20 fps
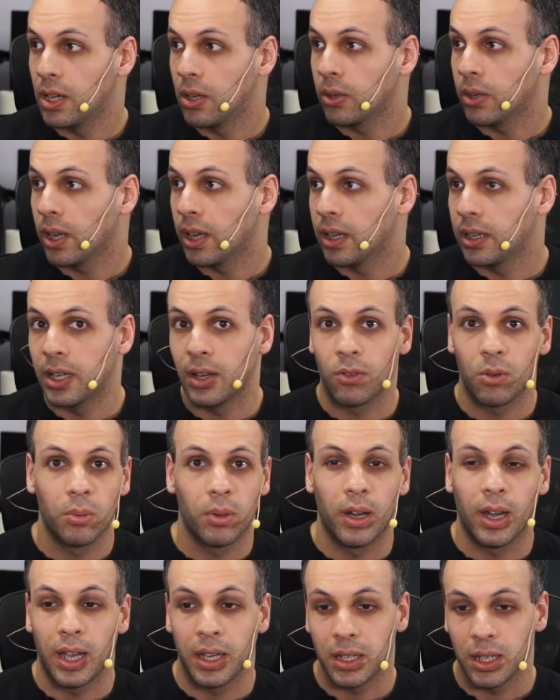okay, never
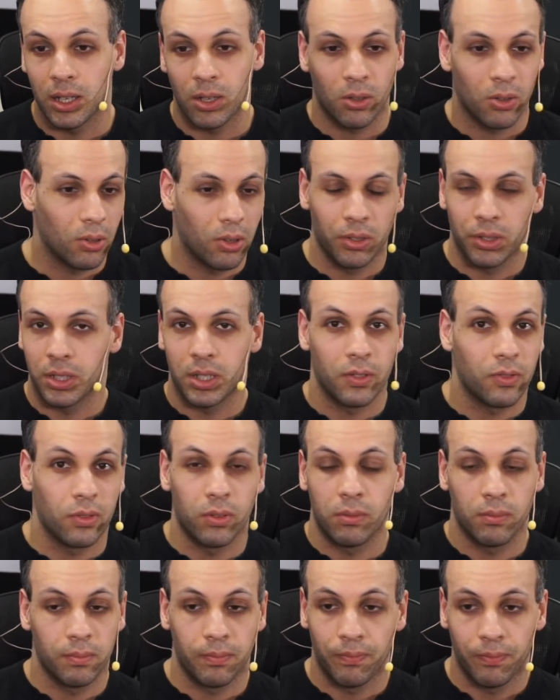mind, here are all the
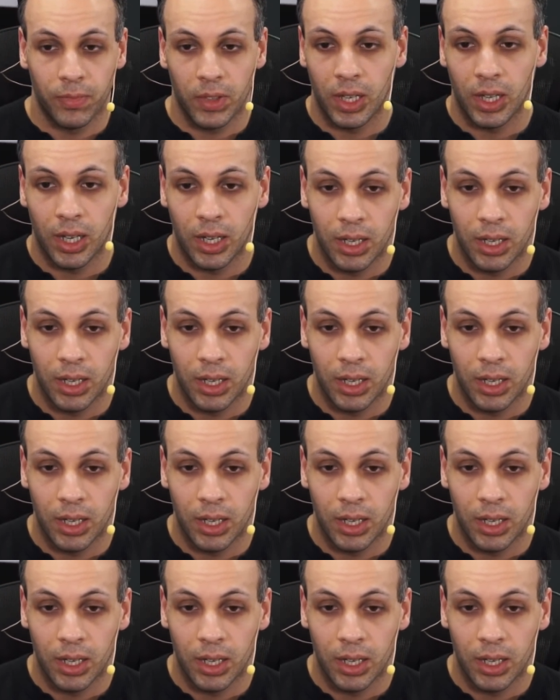different